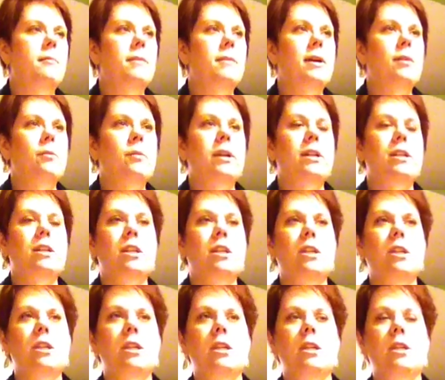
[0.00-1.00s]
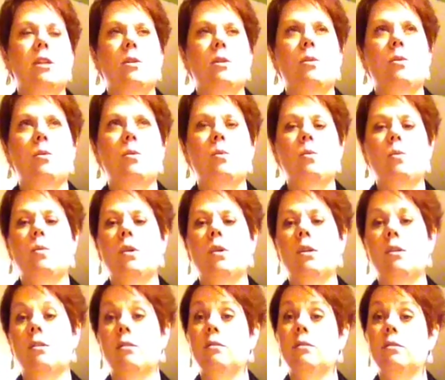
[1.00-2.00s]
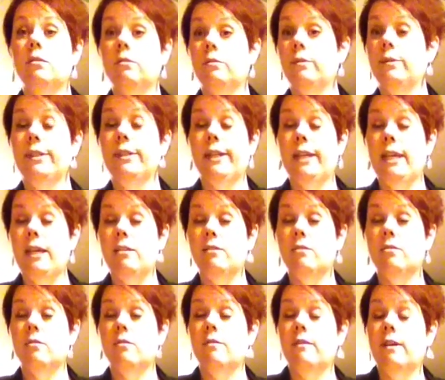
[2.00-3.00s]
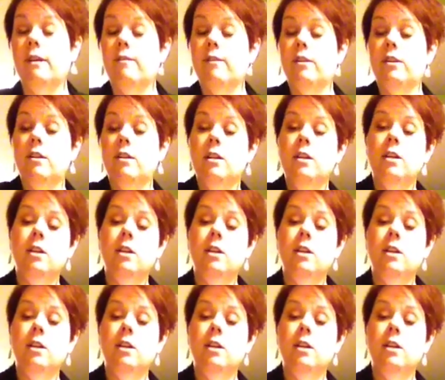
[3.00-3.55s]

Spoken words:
And when you, or a cancer survivor,